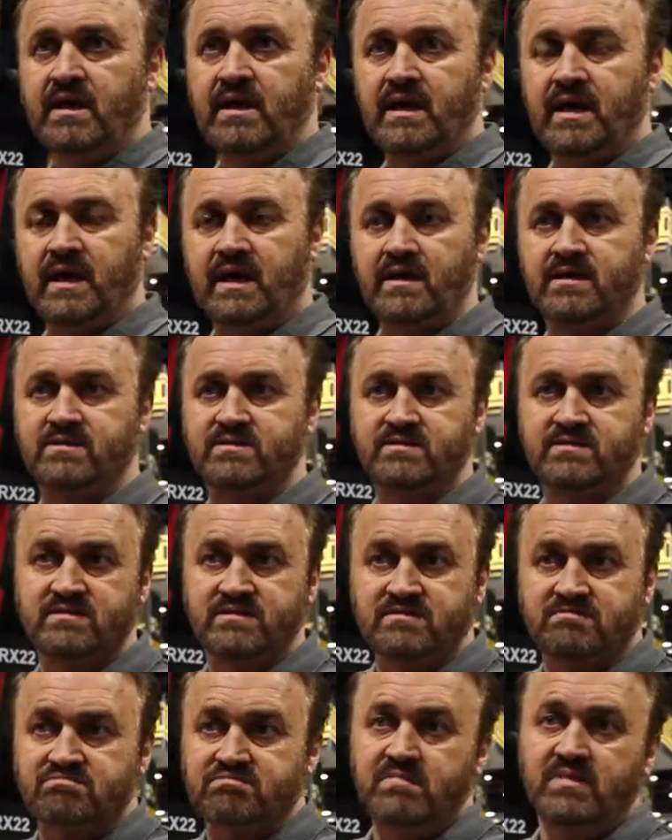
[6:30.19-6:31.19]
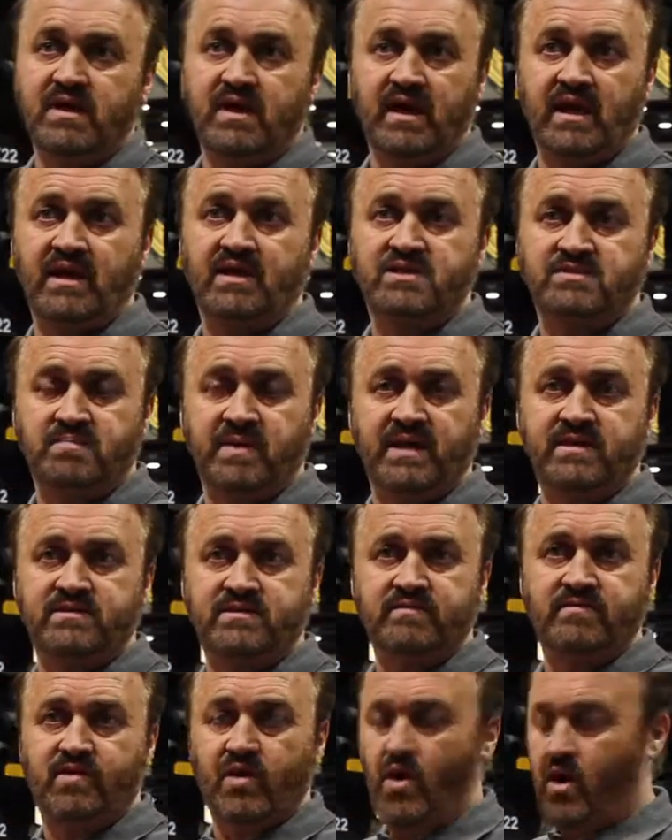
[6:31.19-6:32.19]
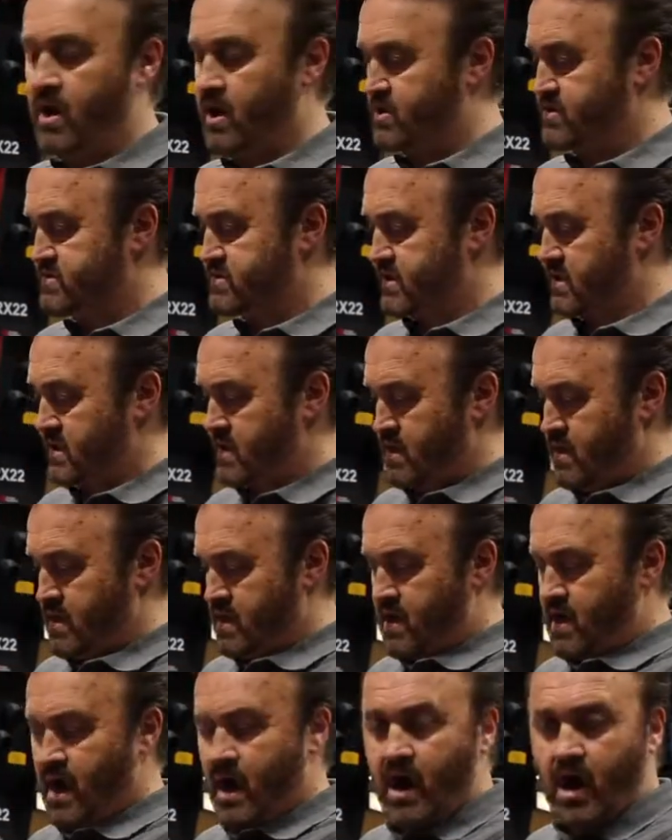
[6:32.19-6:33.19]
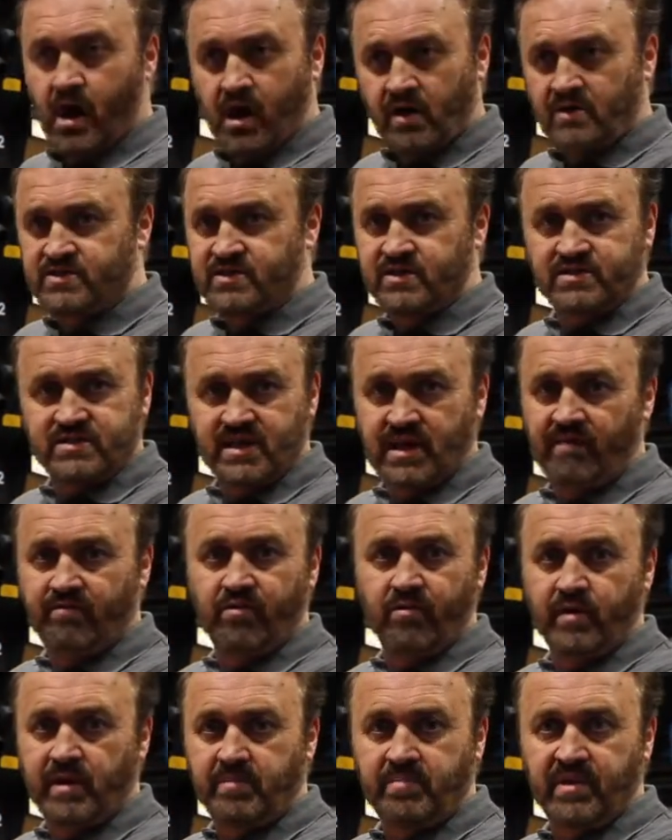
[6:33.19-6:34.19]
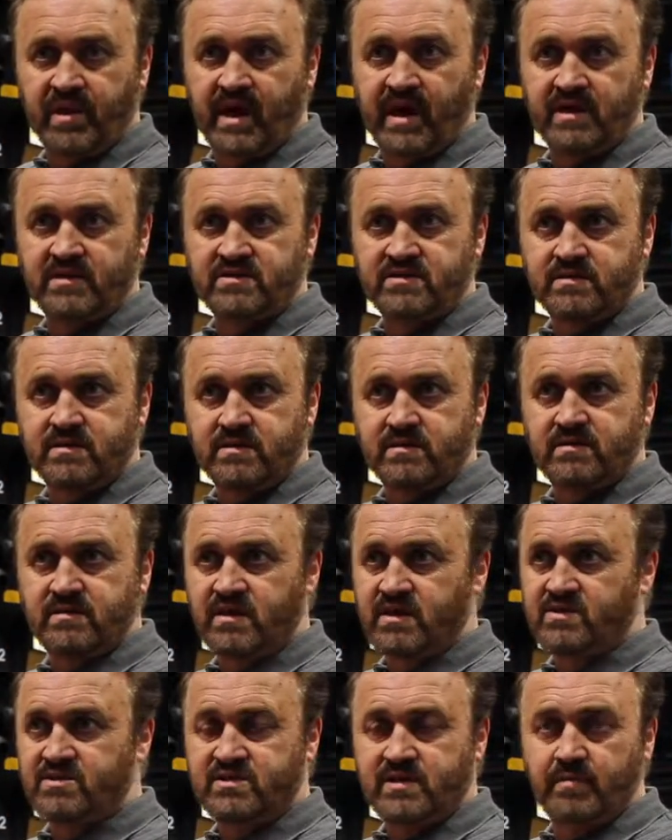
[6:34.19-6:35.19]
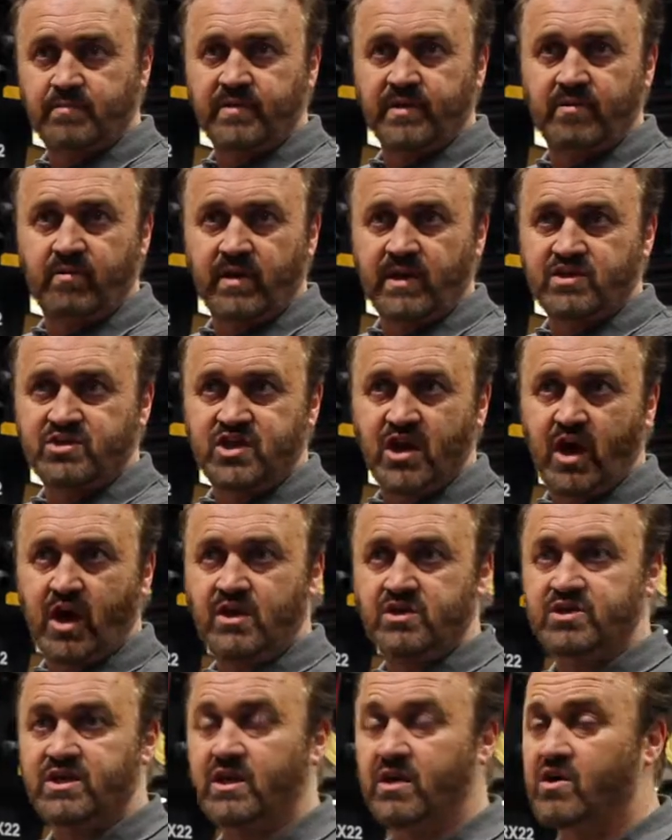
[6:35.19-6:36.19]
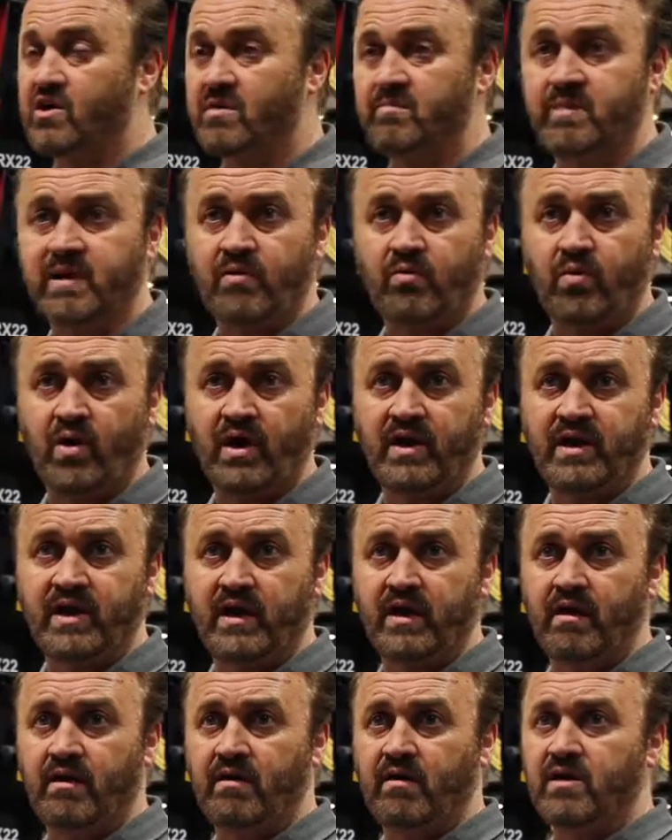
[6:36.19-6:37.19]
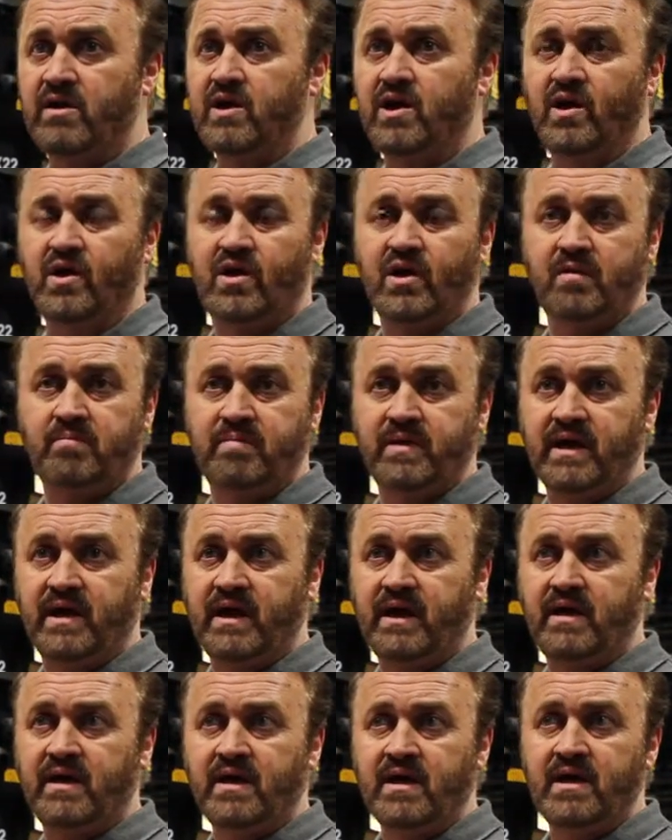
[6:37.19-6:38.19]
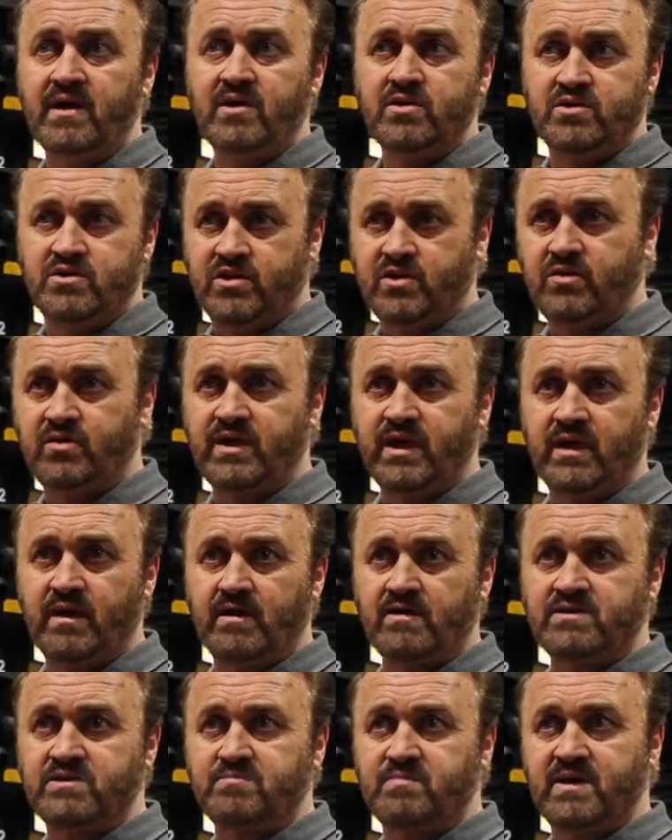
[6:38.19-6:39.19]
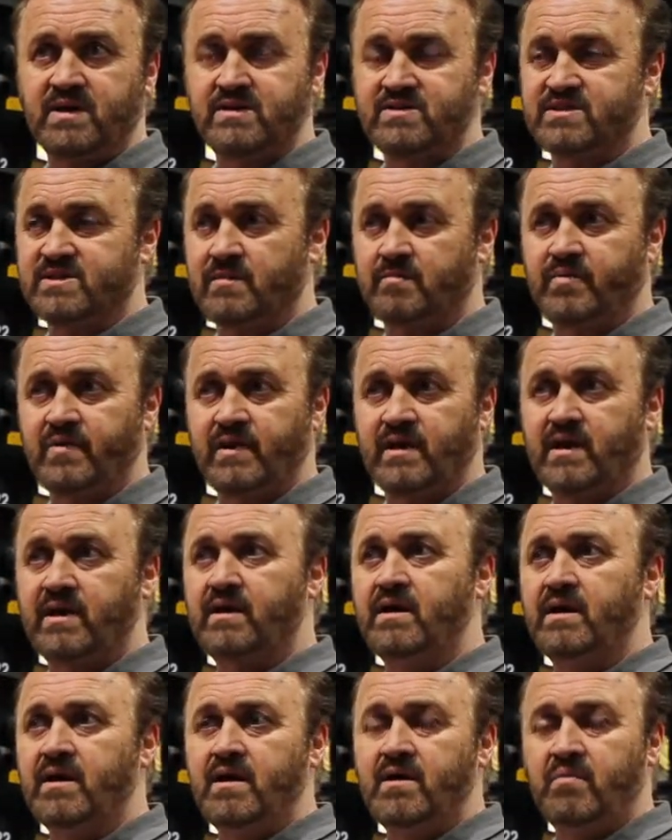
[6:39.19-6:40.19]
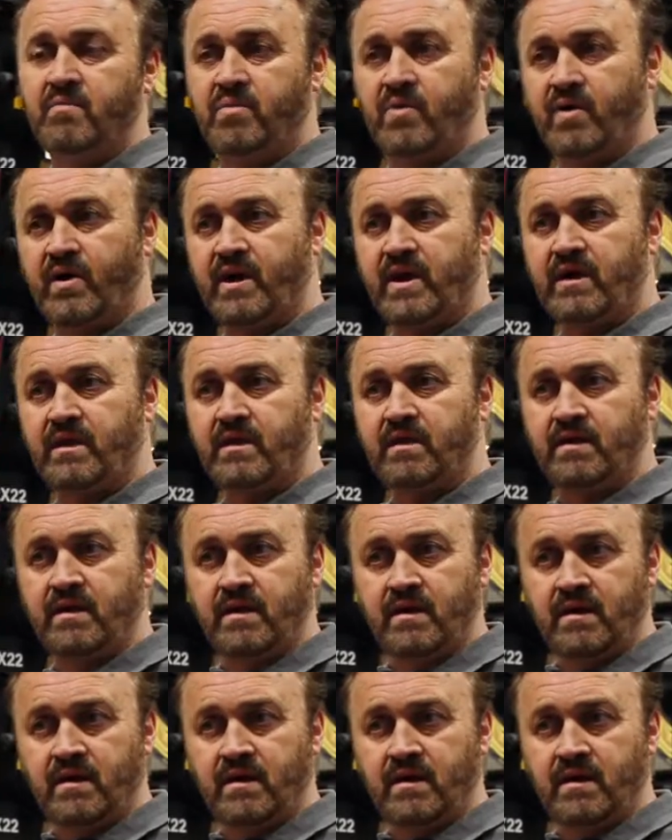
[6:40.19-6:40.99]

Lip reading: it's an expensive cost. Ours is never replaced. You simply recharge it. It could be 1 year, it could be 2 years, but it's simply putting